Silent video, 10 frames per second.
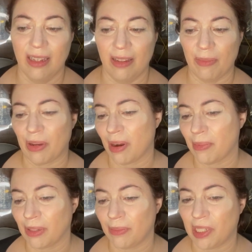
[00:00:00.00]
my
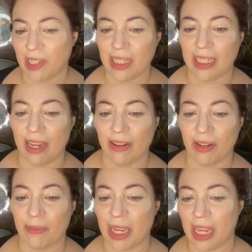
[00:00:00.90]
grandmother would be sitting there, you know,
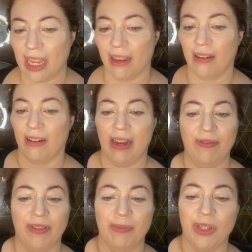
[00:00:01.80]
making her
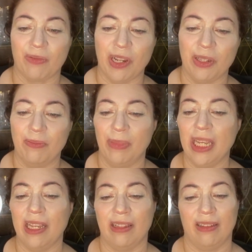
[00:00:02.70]
infamous rice and
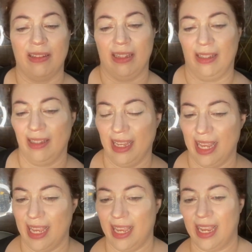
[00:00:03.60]
beans,
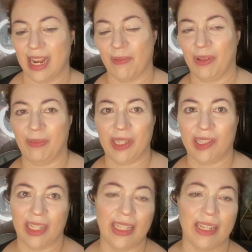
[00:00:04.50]
and I would be
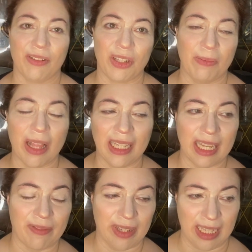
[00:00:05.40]
sitting there smelling
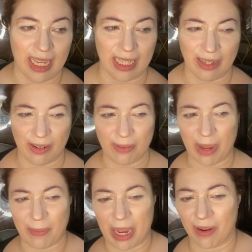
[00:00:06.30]
everything and hearing my
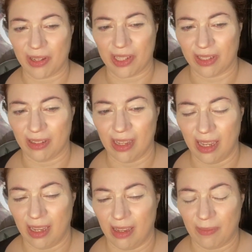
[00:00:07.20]
parents,
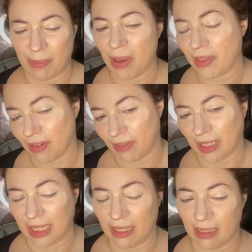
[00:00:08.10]
my mother
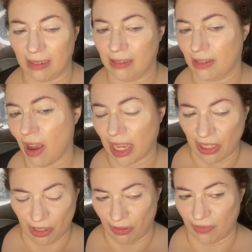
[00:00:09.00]
really, talking
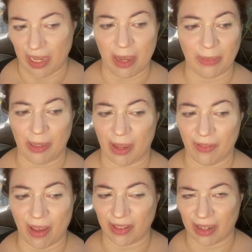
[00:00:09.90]
to family. My
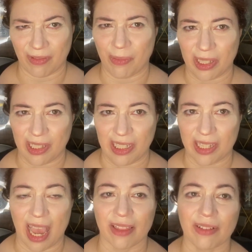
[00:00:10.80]
father never went to these
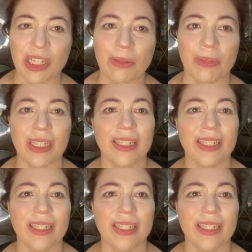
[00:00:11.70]
gatherings, but